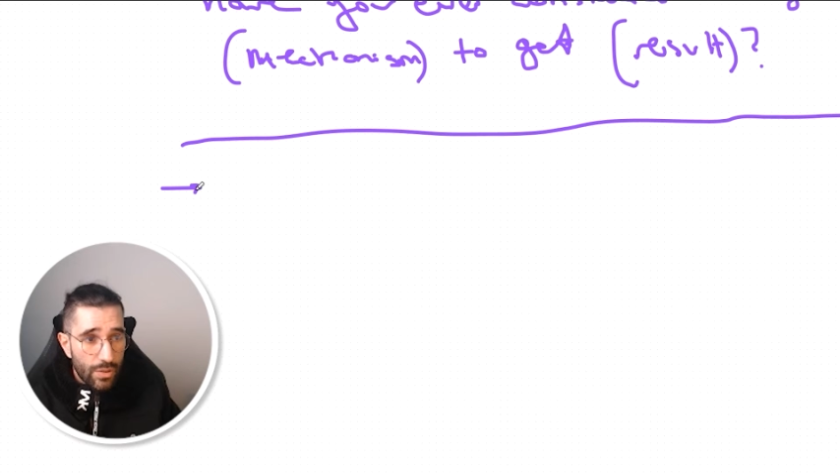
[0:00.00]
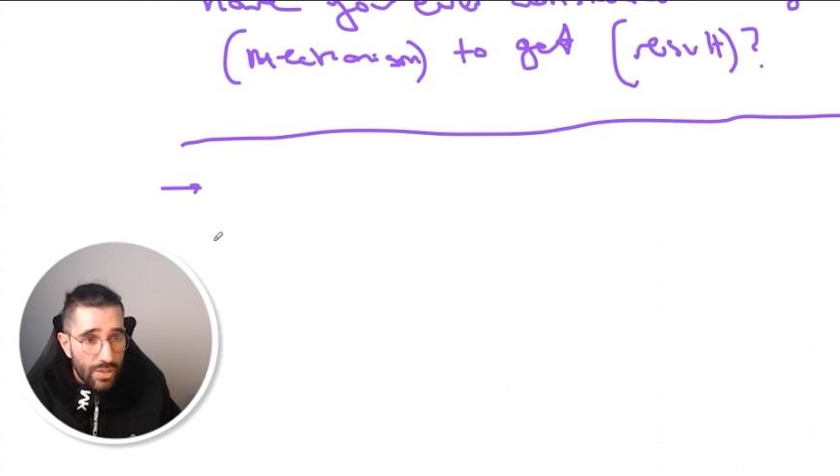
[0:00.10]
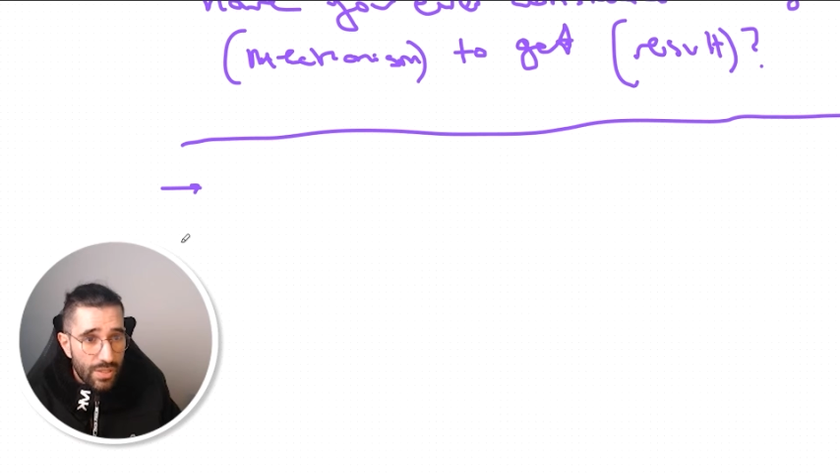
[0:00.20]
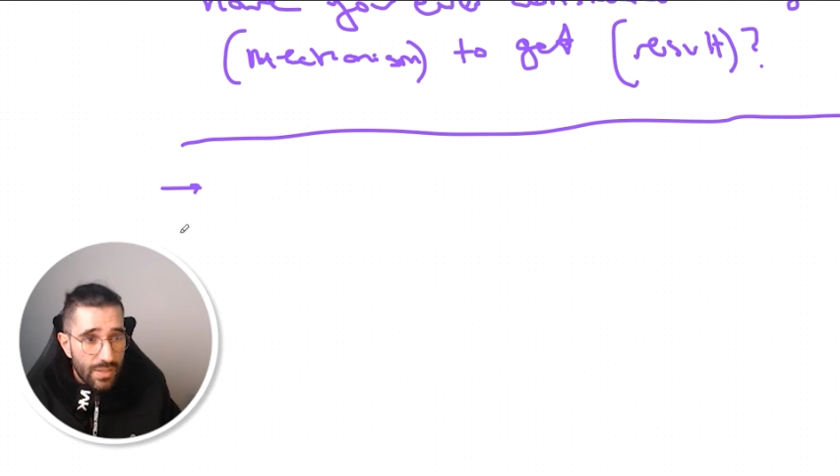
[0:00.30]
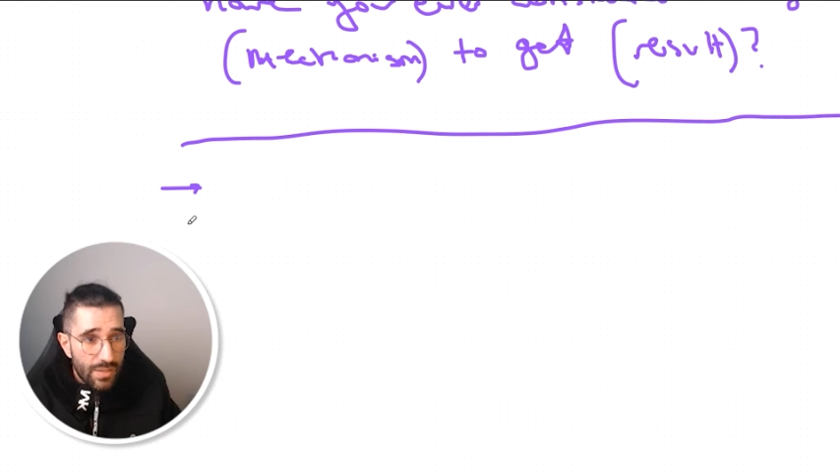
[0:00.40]

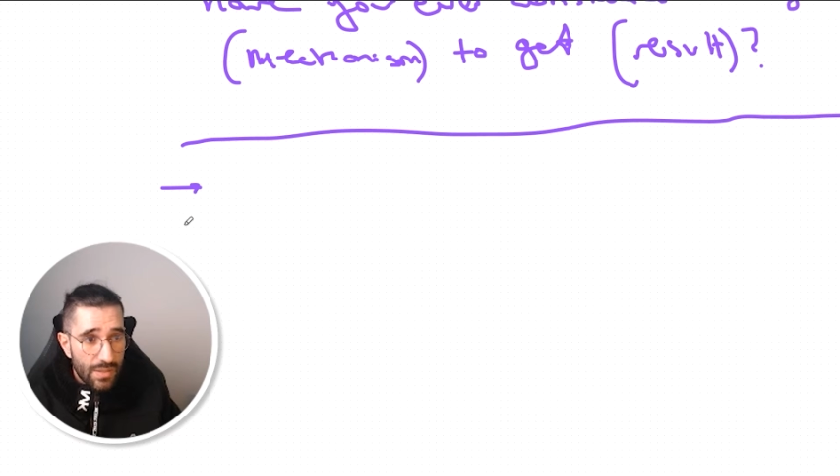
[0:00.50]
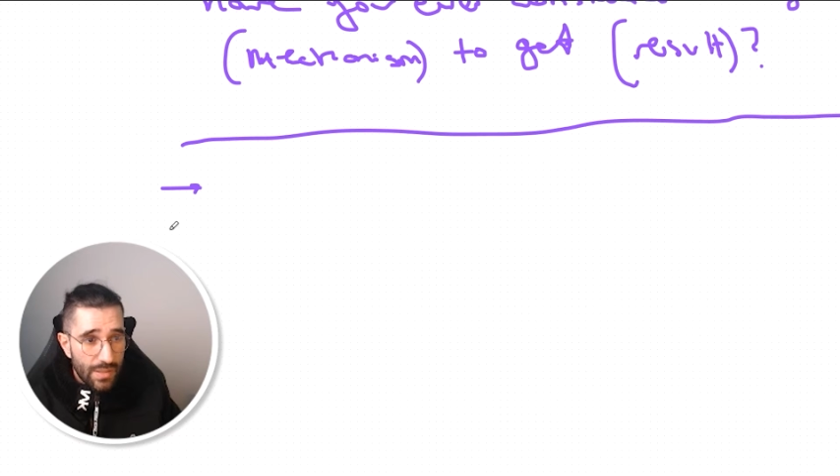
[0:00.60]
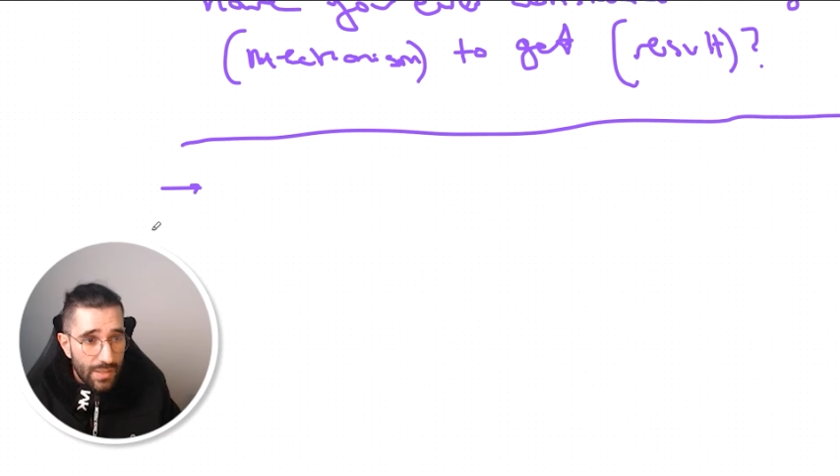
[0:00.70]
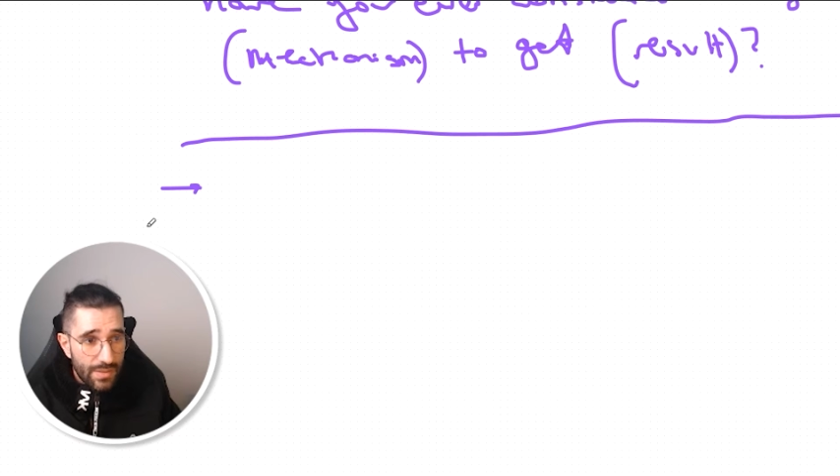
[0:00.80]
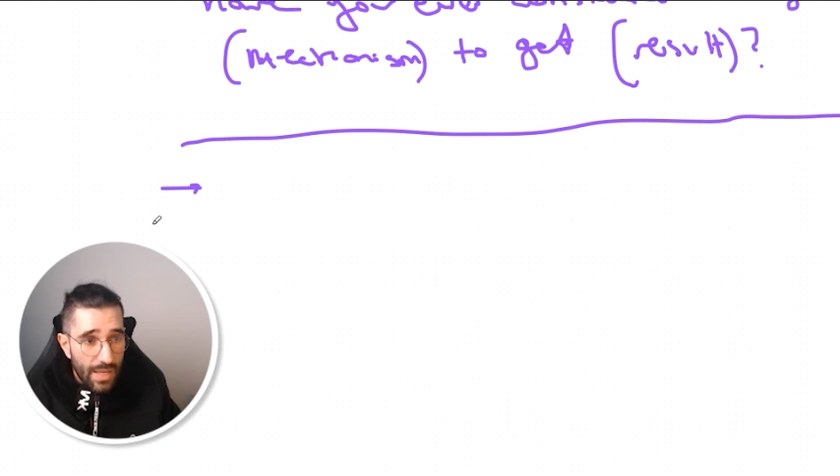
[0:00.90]
which is
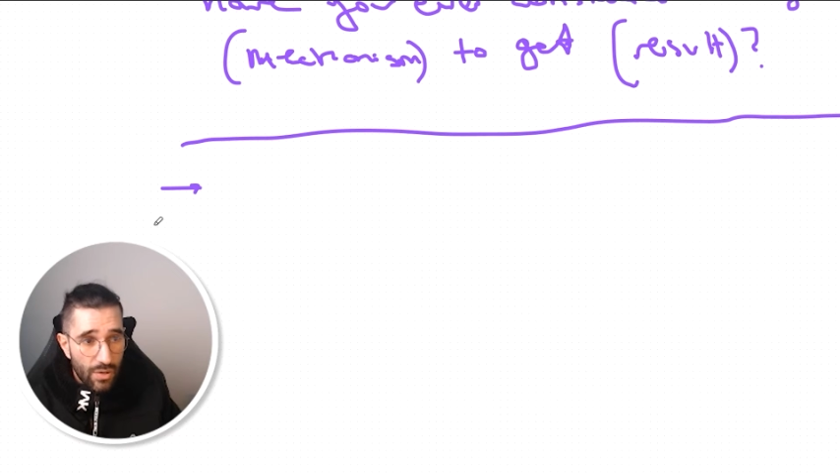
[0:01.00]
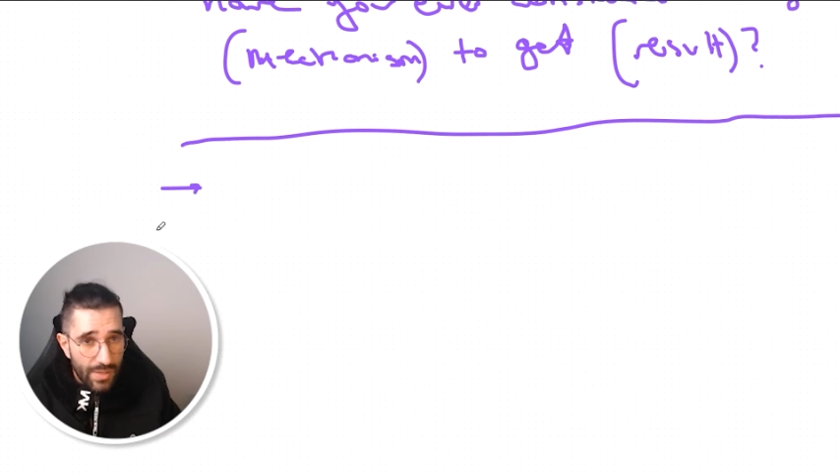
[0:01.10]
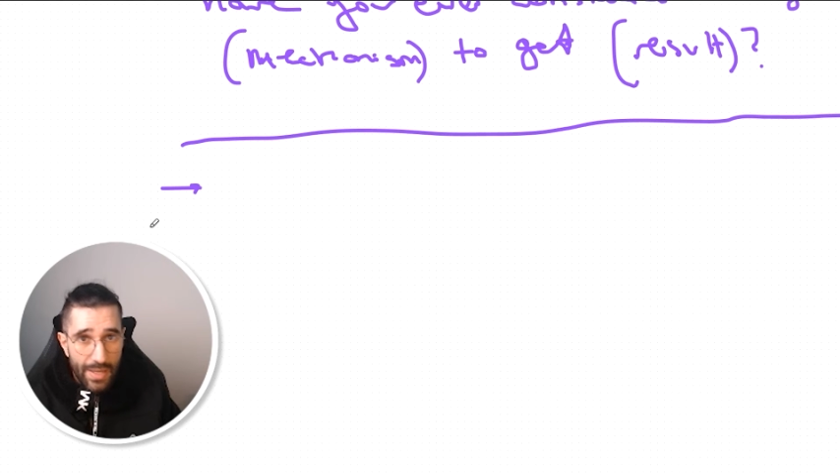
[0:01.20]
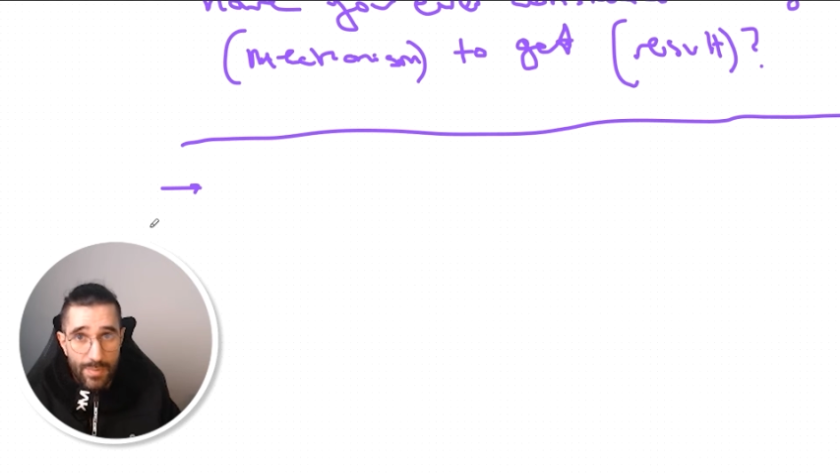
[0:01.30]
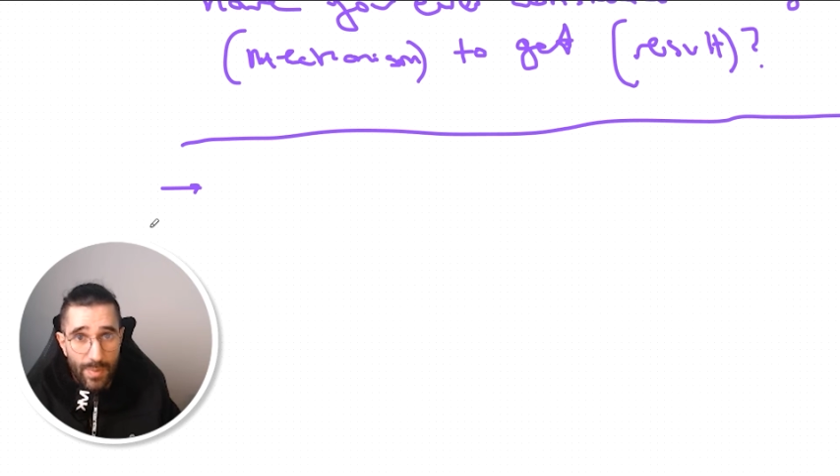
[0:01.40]
the sales
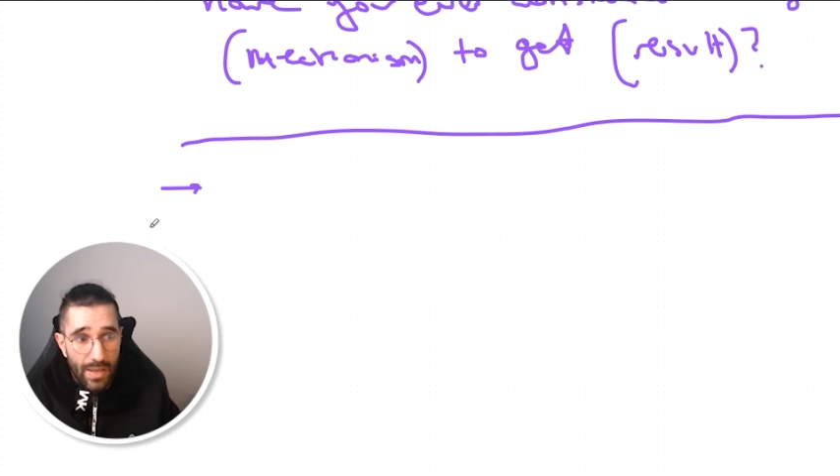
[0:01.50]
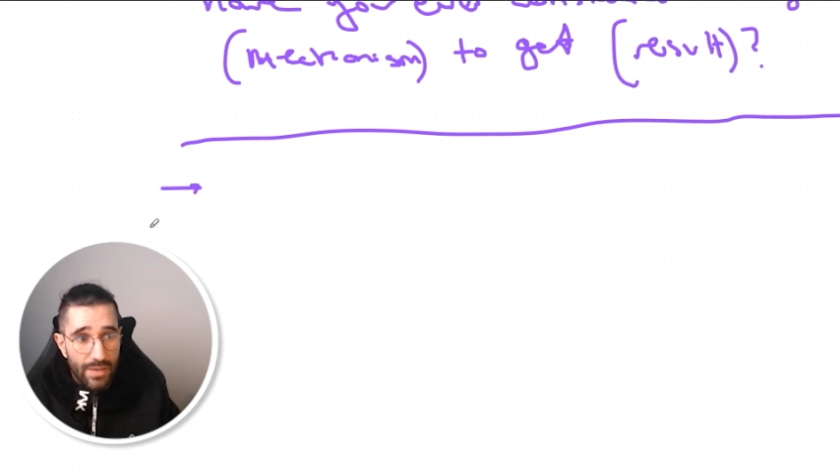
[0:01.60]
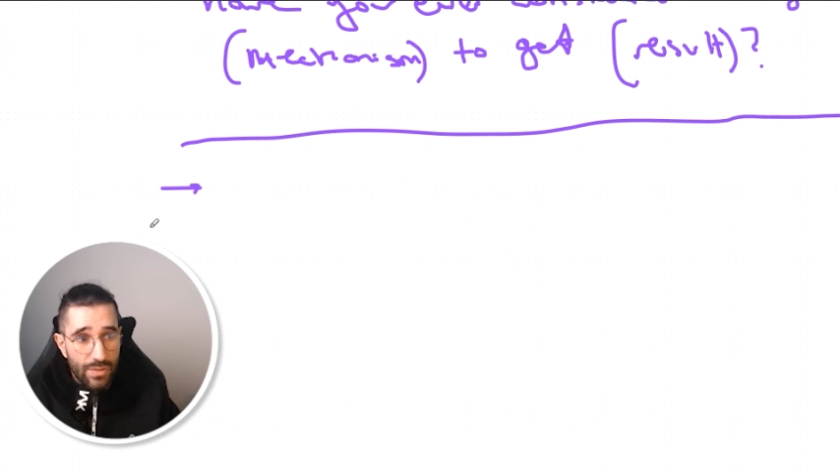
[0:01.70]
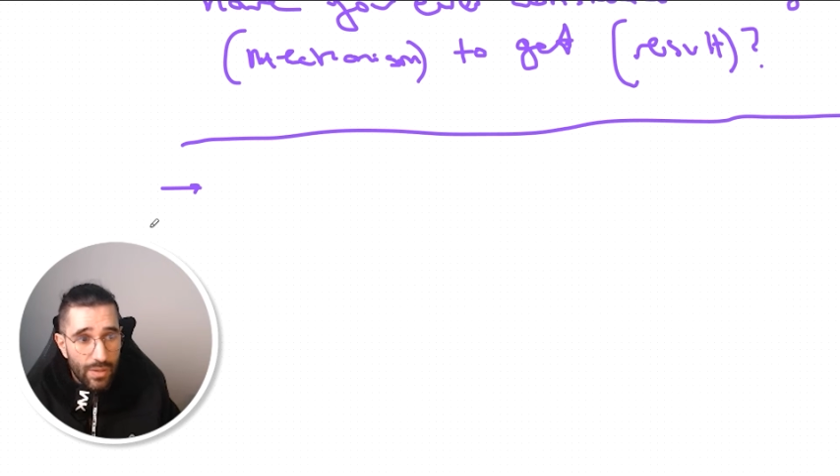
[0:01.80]
aspect.